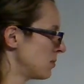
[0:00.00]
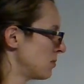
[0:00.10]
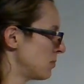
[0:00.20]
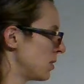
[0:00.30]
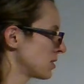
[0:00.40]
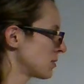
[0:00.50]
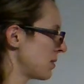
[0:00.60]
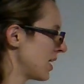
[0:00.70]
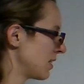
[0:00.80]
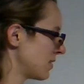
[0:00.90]

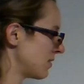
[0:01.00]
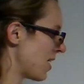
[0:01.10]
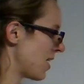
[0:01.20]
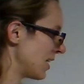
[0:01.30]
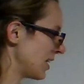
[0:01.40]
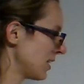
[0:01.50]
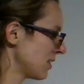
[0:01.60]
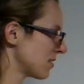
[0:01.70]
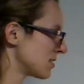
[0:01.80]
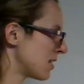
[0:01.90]
multiplying and
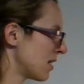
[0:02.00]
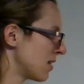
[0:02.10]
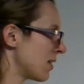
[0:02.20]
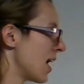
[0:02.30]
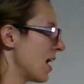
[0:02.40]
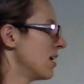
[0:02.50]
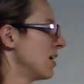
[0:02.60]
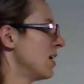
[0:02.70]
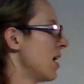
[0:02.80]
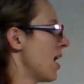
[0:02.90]
dividing, there's none of that,
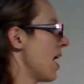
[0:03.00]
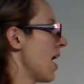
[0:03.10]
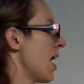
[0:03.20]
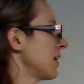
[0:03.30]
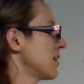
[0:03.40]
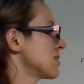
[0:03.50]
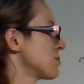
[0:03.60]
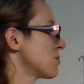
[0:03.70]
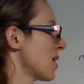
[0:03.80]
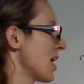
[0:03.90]
adding and
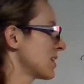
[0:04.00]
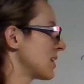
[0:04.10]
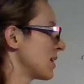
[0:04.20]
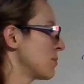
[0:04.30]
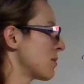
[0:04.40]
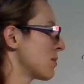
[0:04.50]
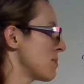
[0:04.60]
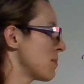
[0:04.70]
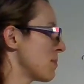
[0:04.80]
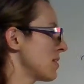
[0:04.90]
subtracting, but
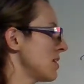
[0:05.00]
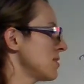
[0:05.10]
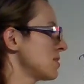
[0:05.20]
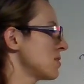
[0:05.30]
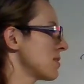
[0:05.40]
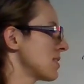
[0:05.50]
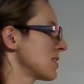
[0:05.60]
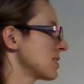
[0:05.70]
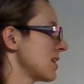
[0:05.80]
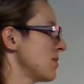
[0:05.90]
remember these two
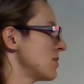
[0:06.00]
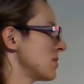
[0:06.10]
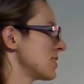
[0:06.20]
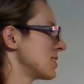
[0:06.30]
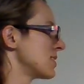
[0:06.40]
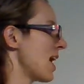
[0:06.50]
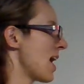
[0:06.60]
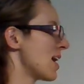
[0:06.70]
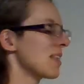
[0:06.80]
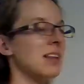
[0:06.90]
things, even though it says
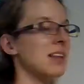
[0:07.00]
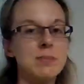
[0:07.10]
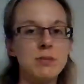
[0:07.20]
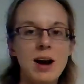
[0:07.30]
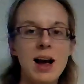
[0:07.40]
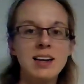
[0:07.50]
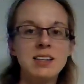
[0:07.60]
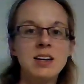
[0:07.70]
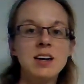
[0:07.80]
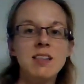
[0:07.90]
add and then
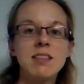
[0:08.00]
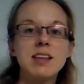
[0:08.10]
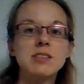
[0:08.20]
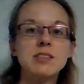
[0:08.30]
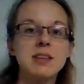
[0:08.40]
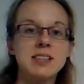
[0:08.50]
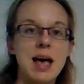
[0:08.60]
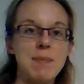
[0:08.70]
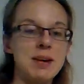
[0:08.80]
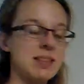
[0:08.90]
subtract, these two things
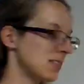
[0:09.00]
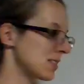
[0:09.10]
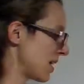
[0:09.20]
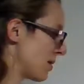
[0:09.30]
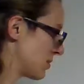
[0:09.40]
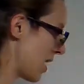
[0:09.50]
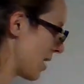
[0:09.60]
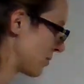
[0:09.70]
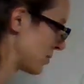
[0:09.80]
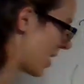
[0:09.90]
happen at the same
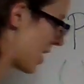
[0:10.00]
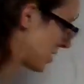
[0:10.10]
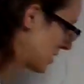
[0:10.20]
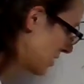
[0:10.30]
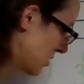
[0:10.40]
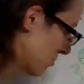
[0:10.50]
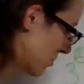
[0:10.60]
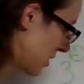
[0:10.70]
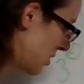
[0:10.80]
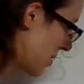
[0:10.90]
time. So I just need to
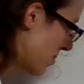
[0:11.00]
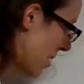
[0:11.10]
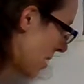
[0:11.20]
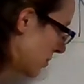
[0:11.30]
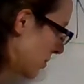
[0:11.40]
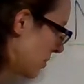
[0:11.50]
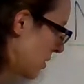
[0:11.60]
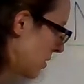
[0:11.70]
read my problem